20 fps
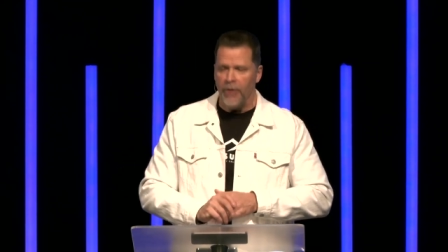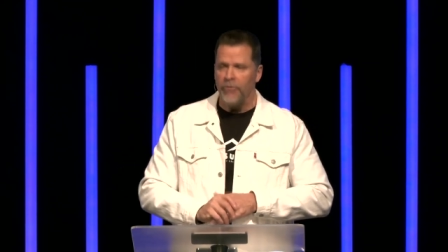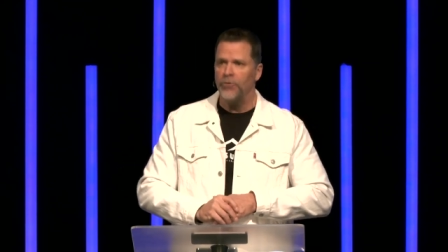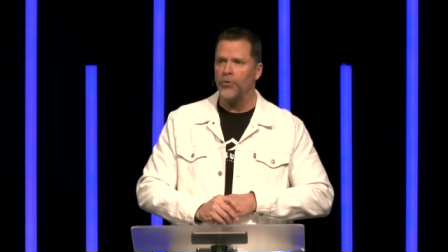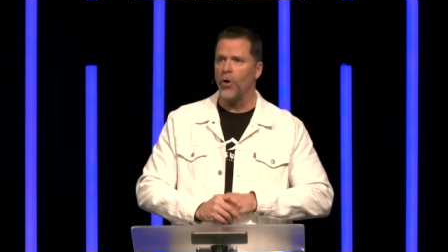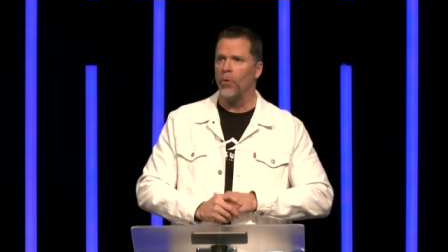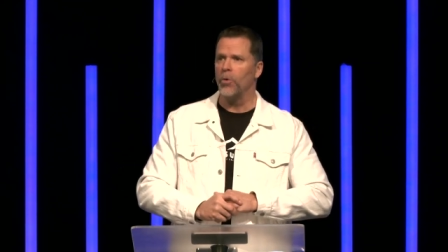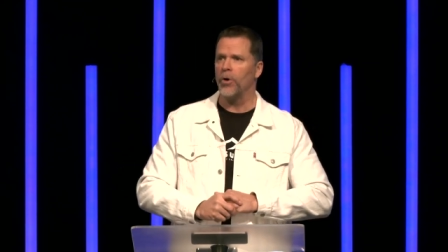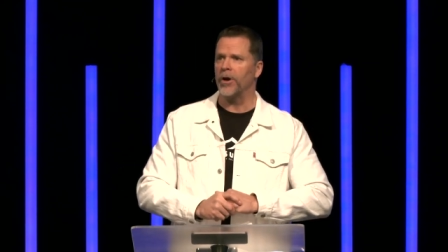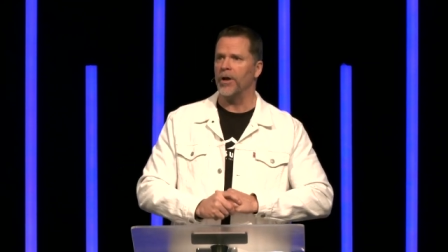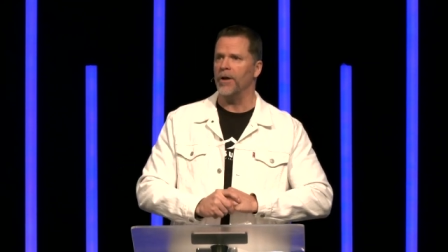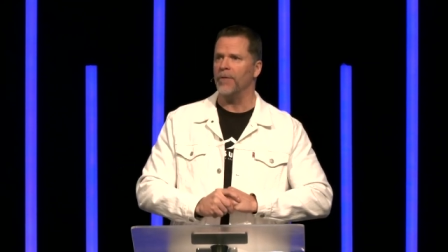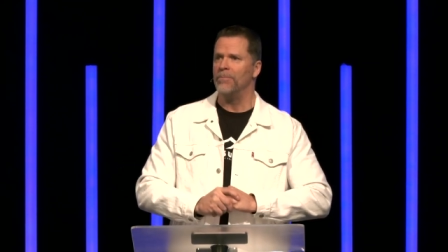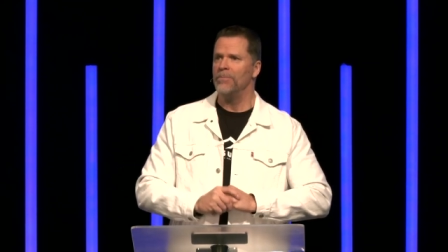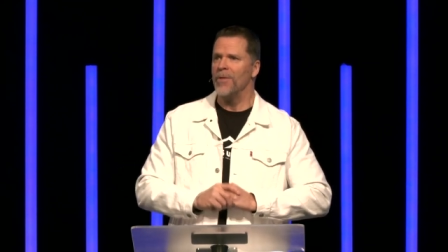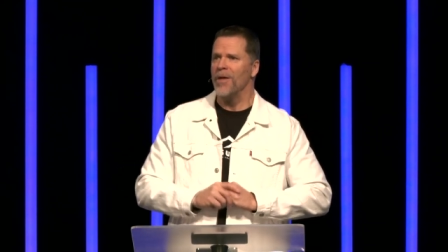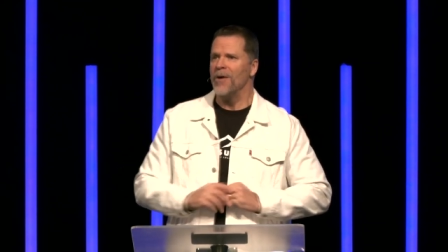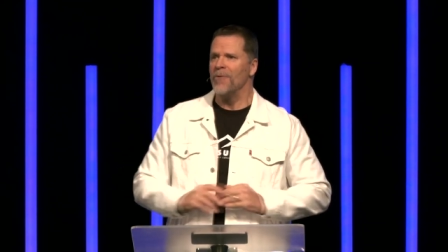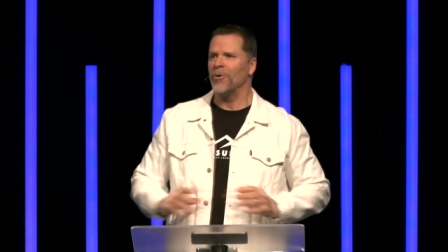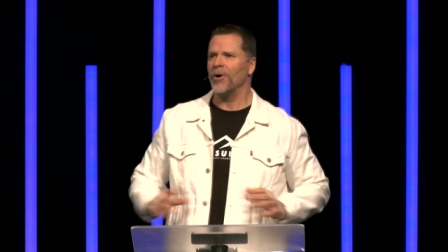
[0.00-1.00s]
So we're gonna
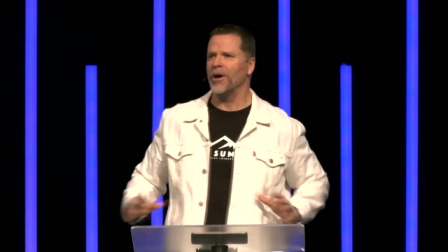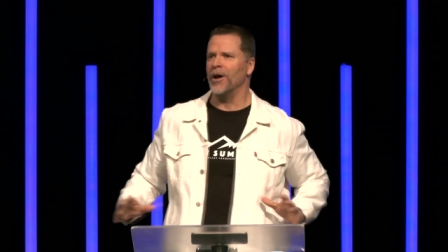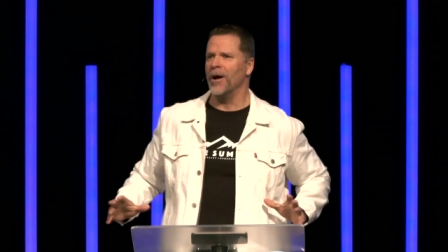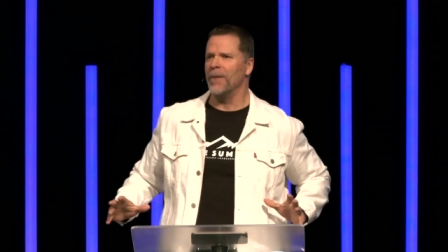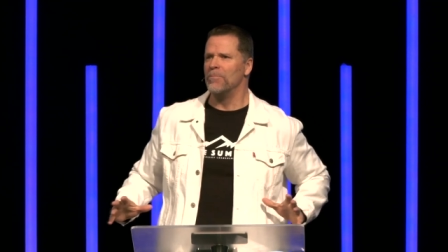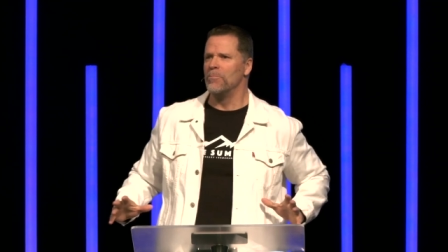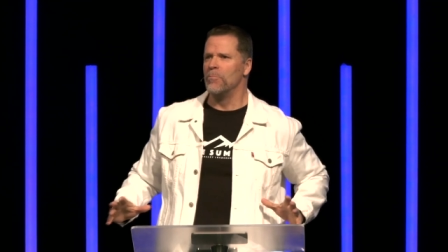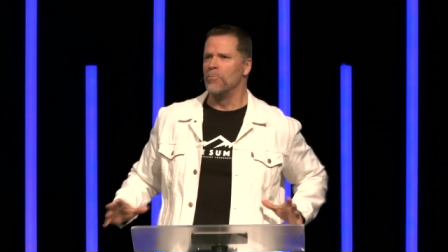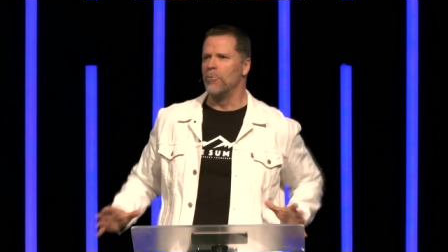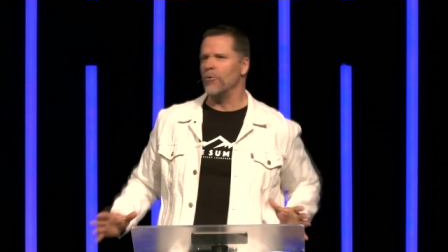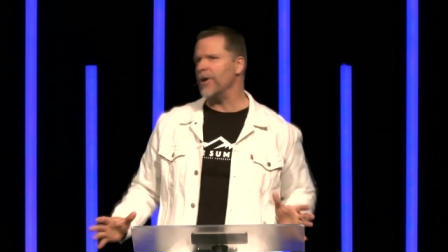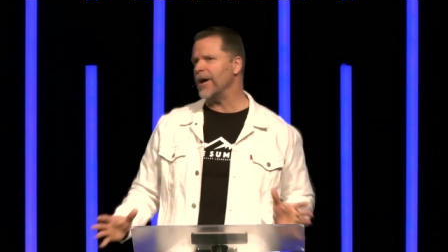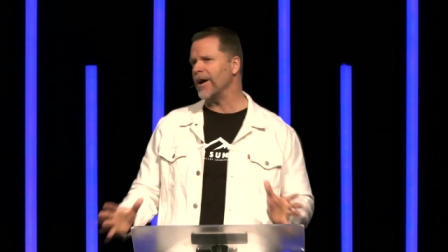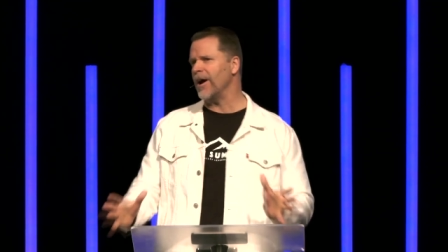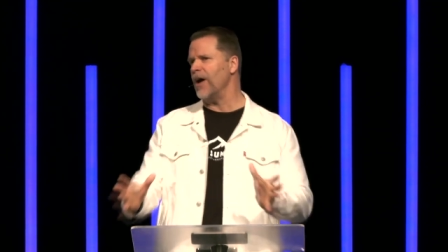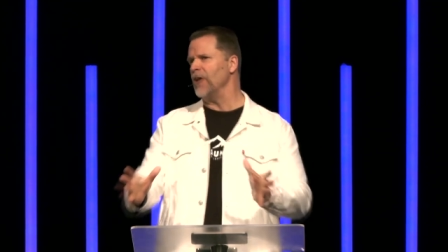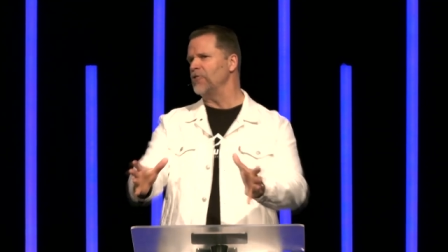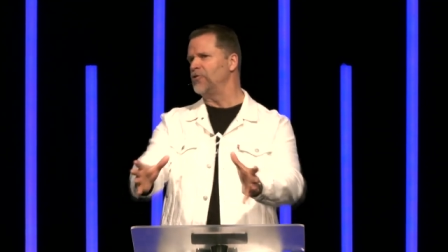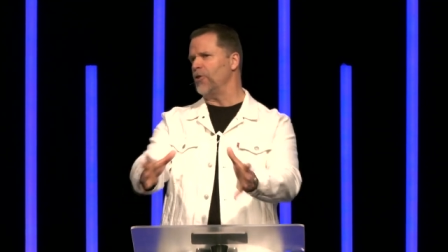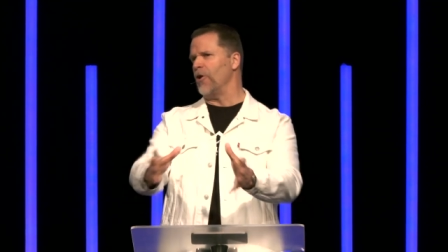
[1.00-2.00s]
we're gonna
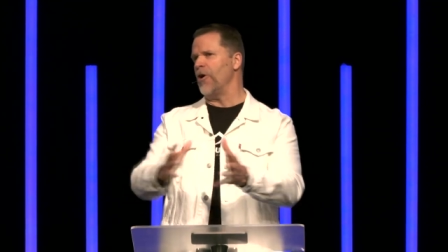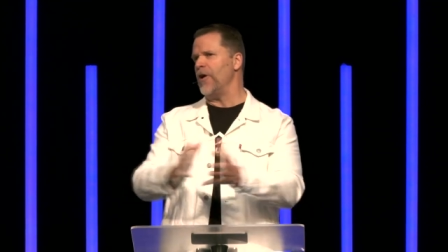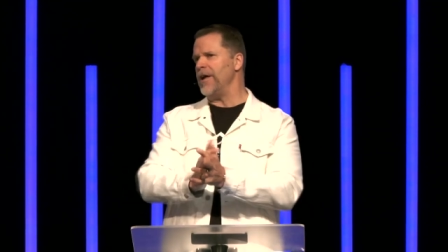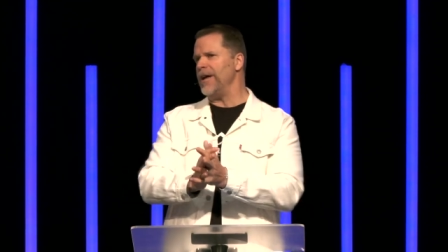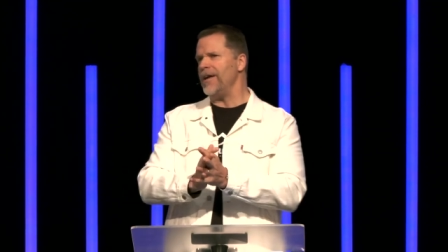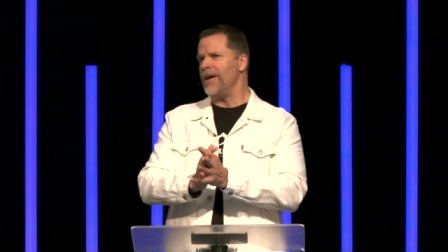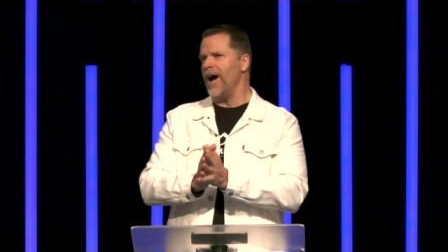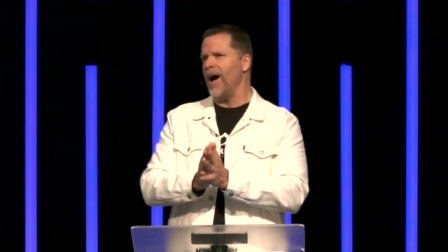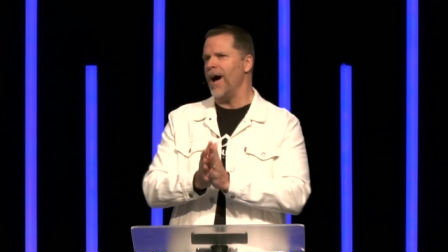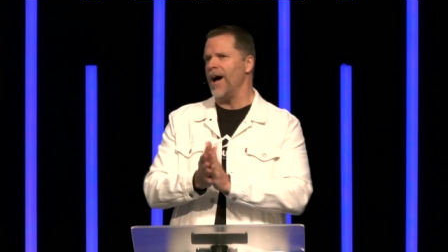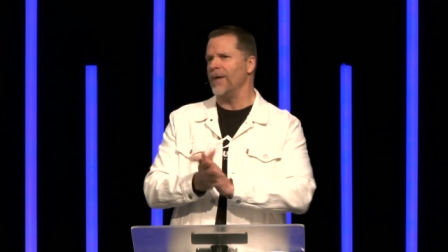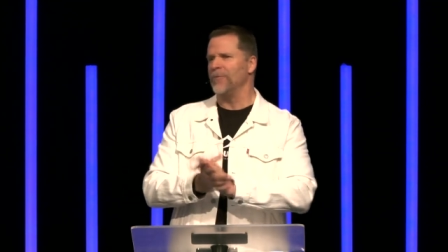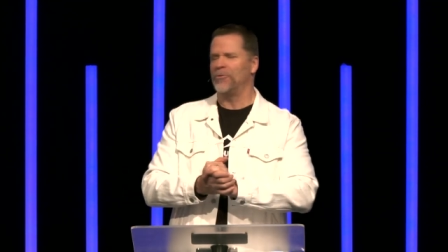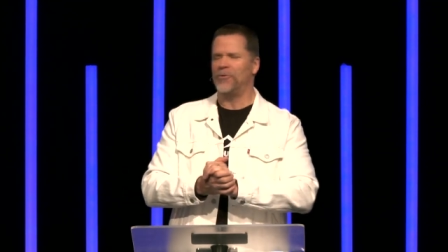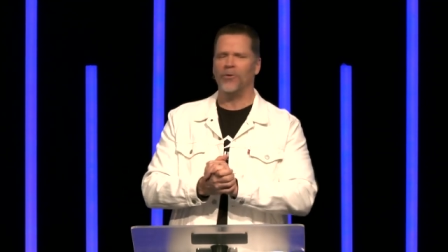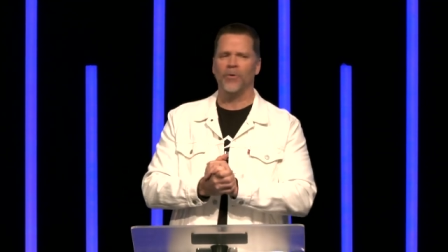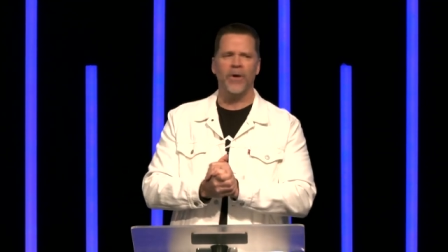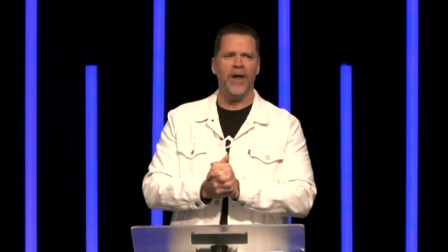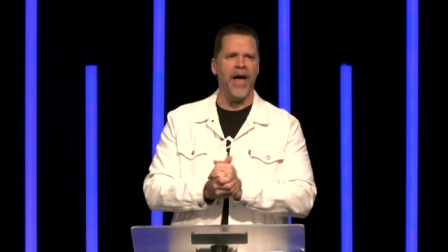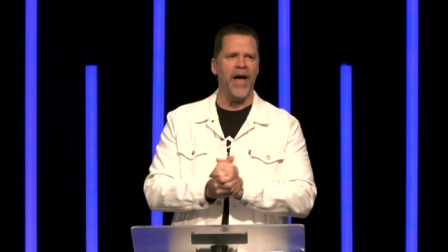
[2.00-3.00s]
bring our journey uh,
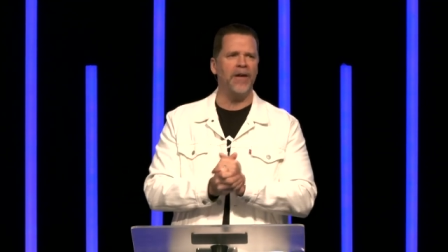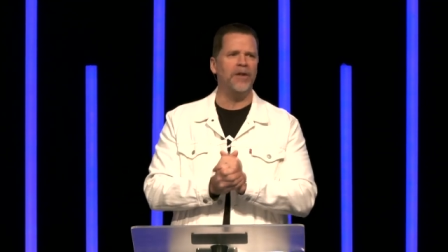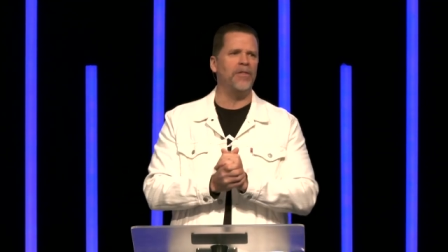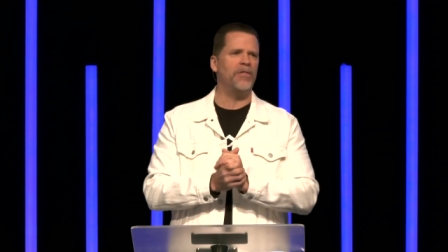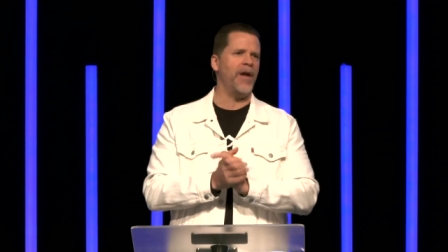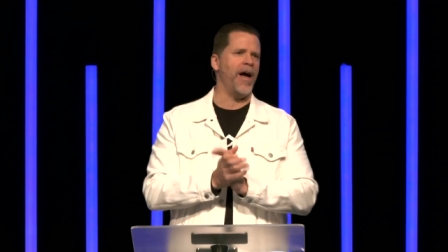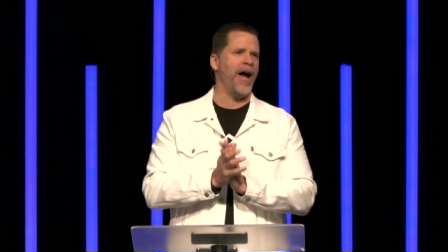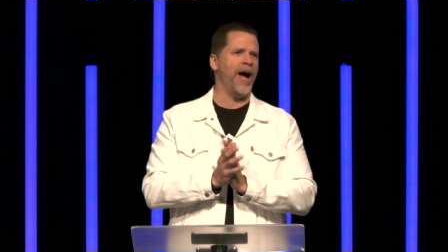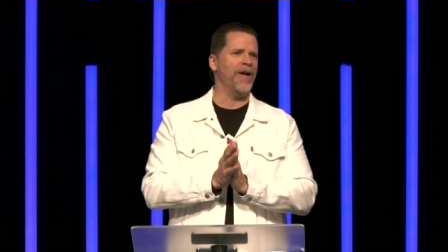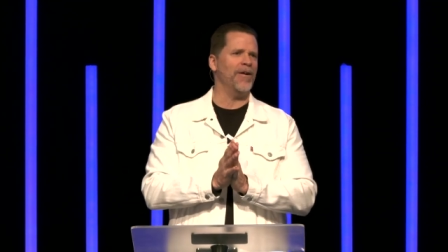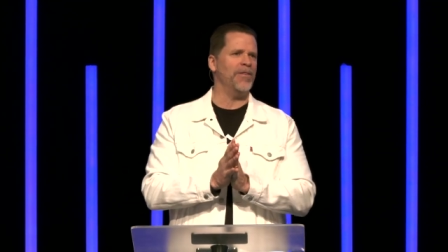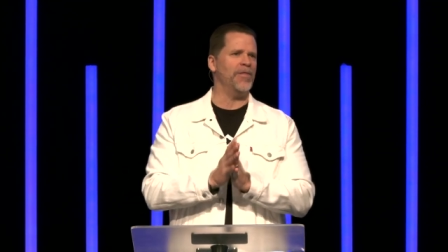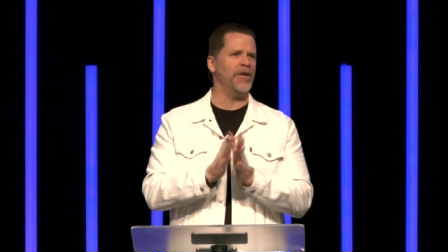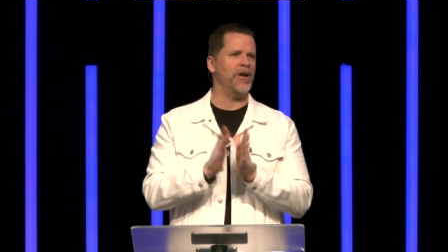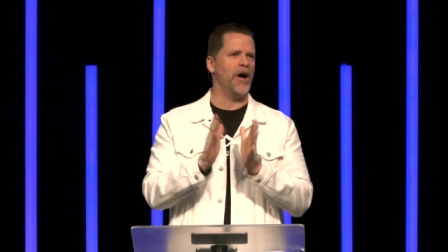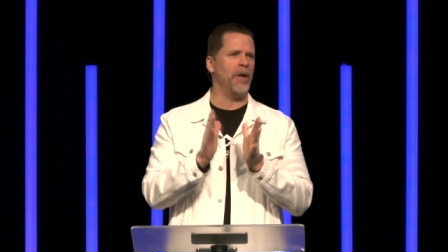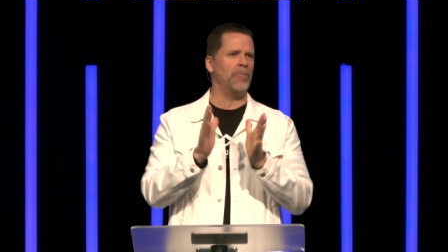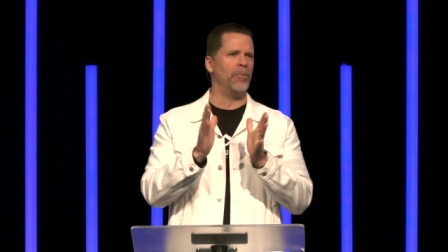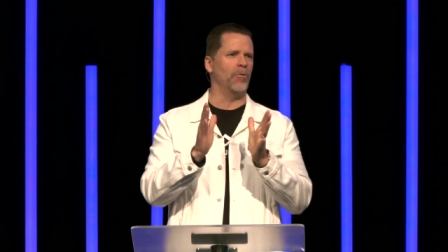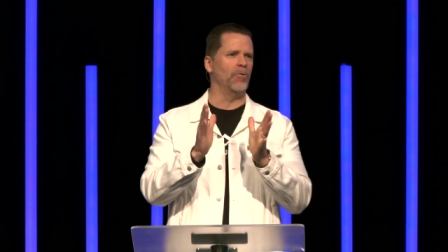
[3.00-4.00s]
to an end there in
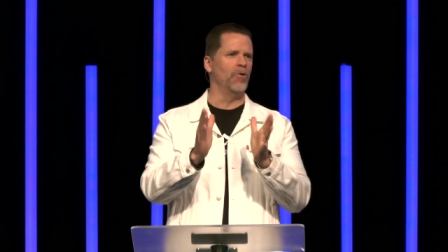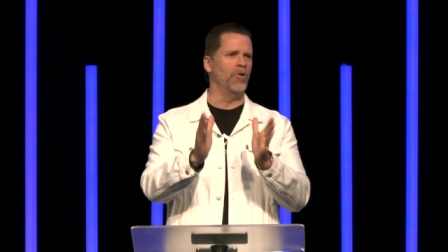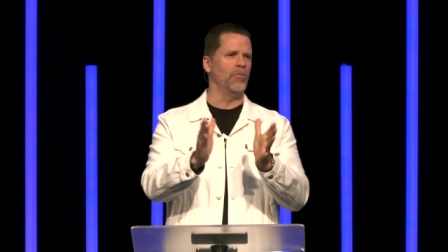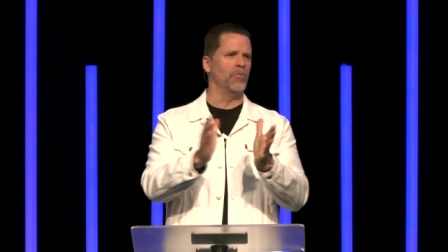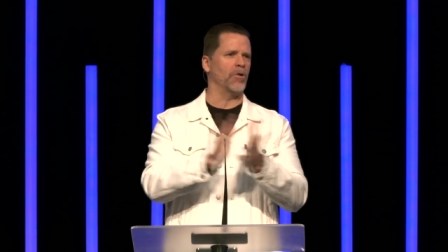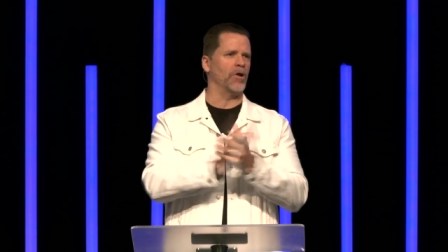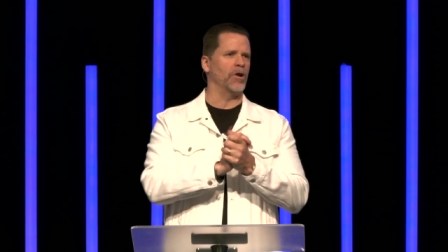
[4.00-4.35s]
the upper room.